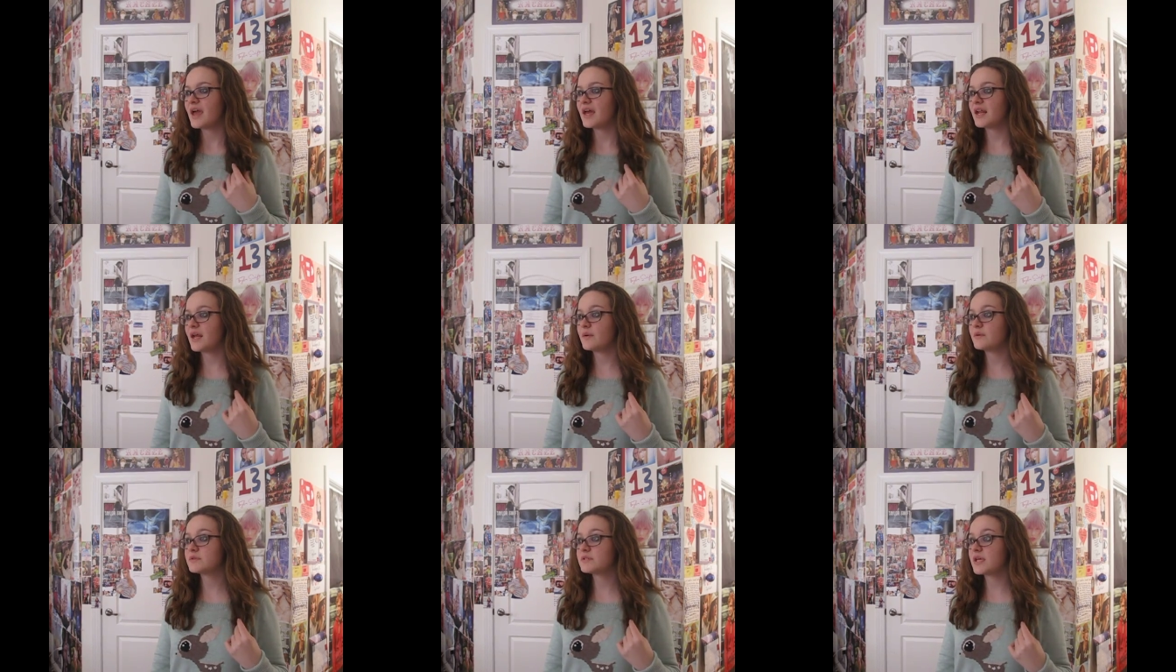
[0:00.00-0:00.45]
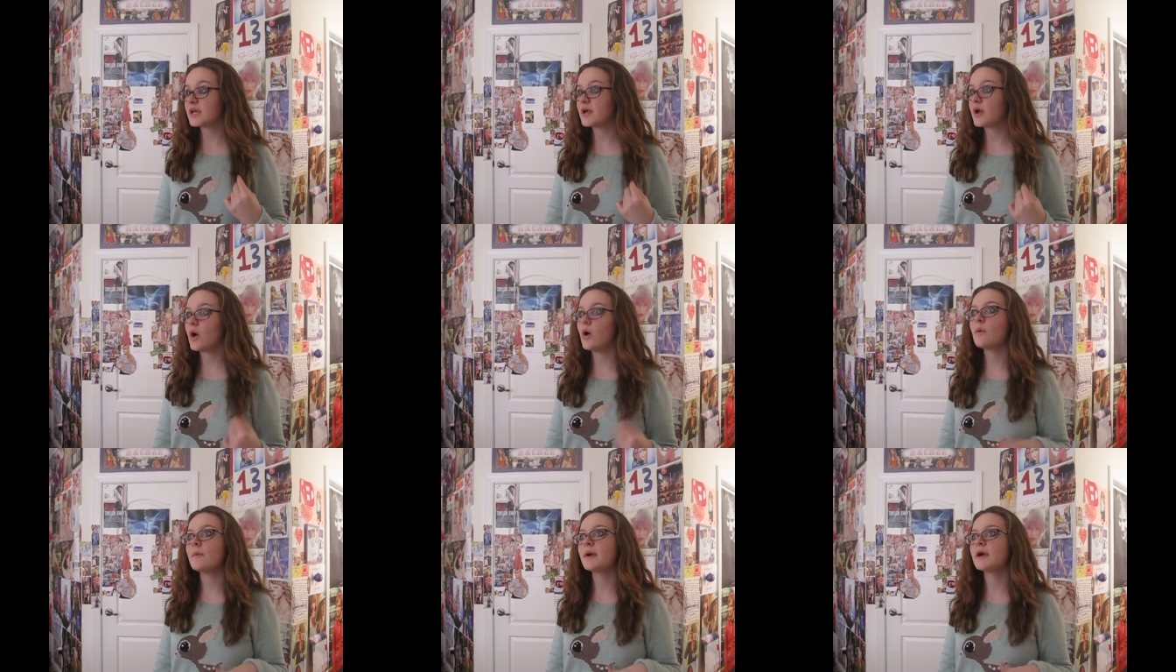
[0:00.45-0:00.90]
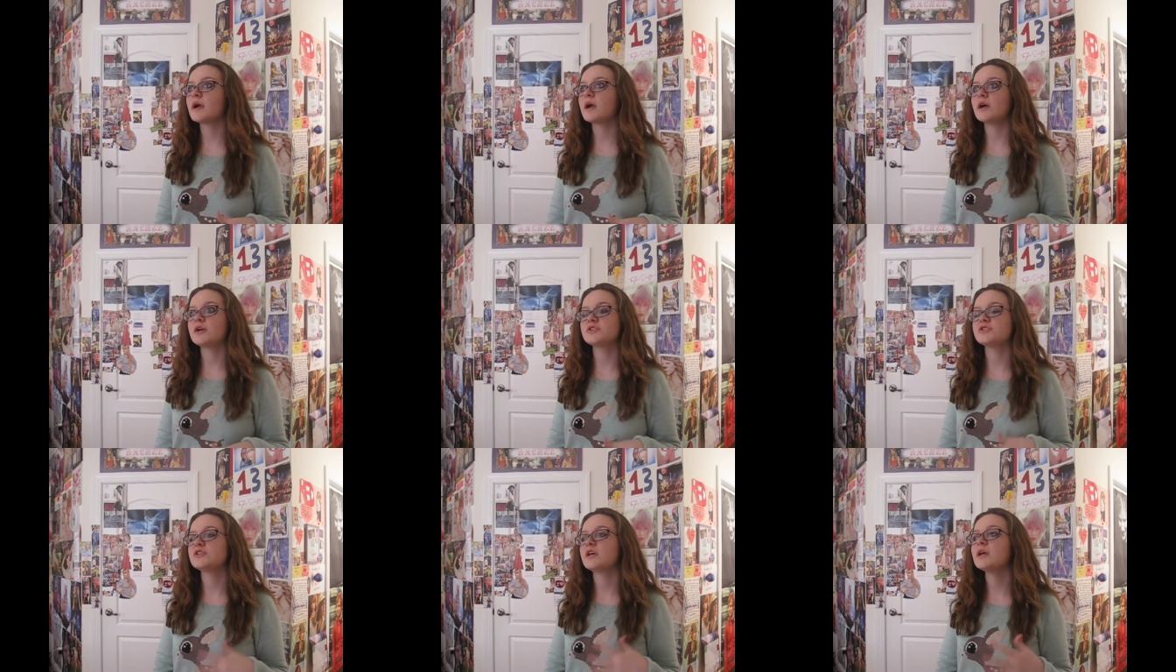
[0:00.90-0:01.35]
And I was like, oh my
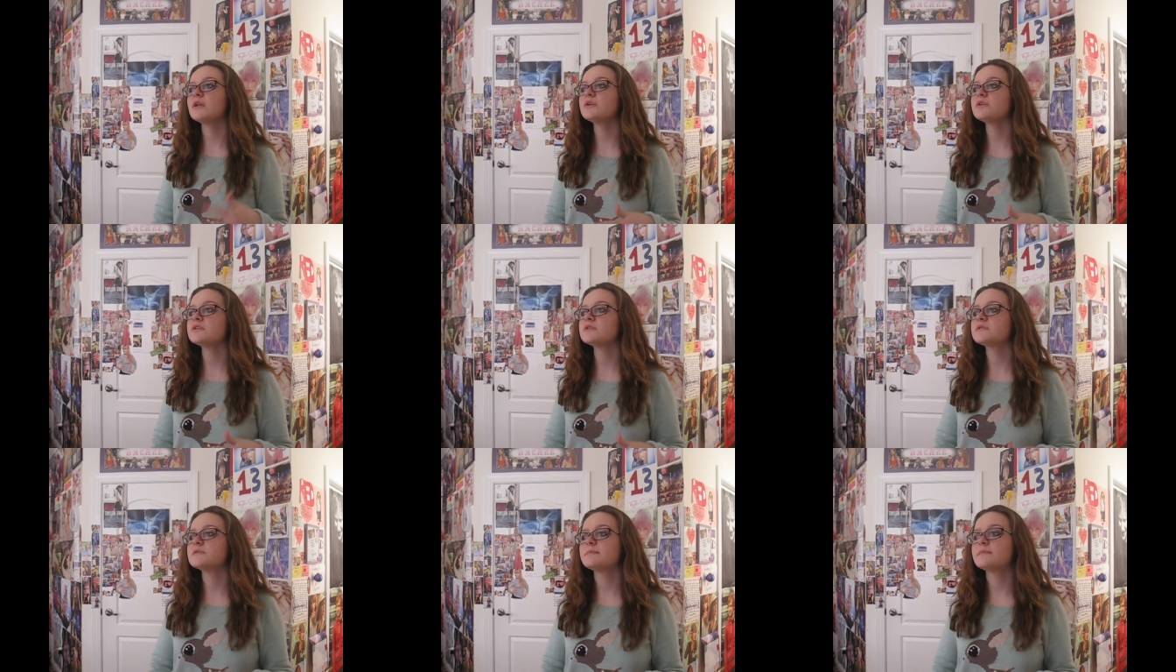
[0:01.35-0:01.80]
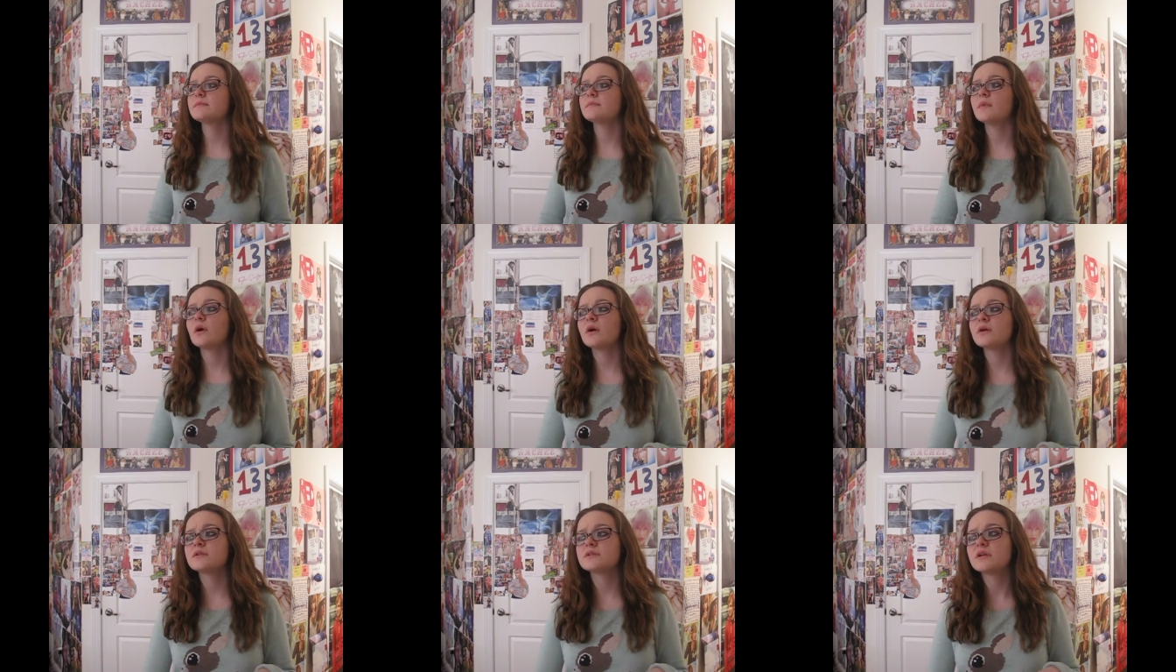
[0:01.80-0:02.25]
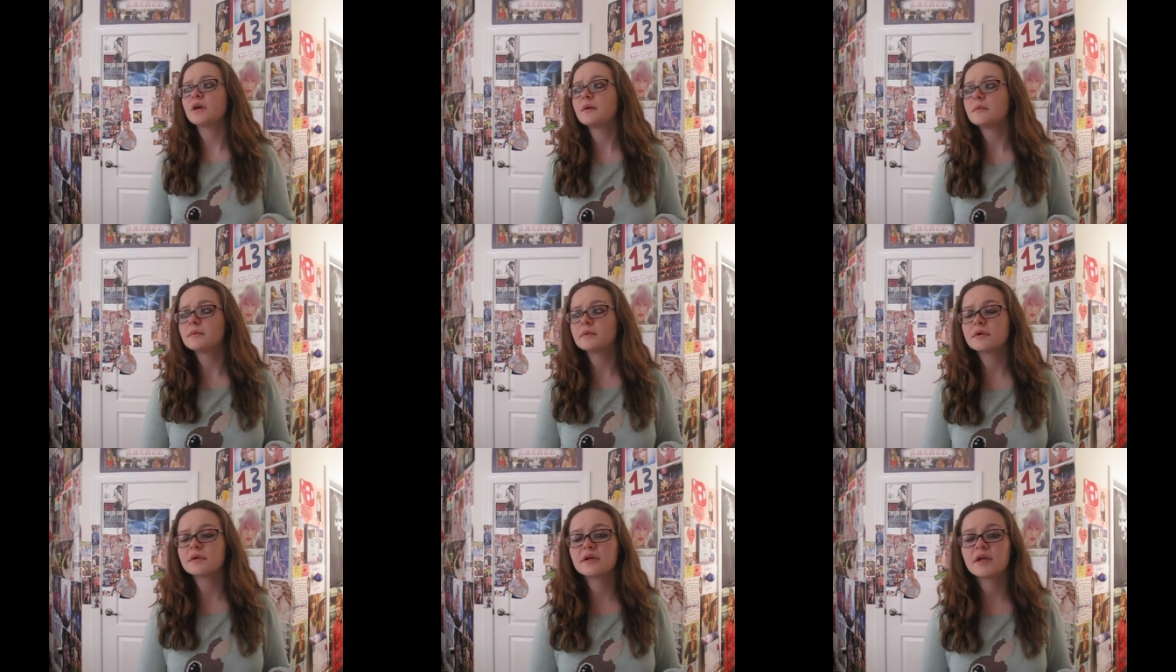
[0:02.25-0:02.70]
gosh, Taylor's on
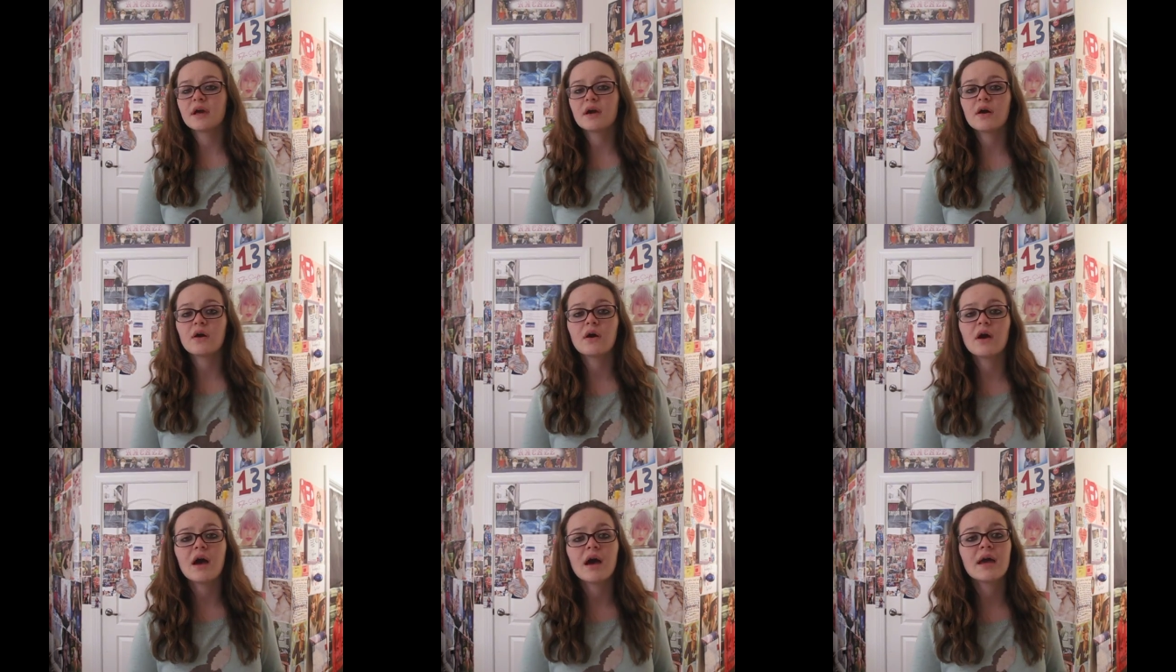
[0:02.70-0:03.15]
Tumblr now.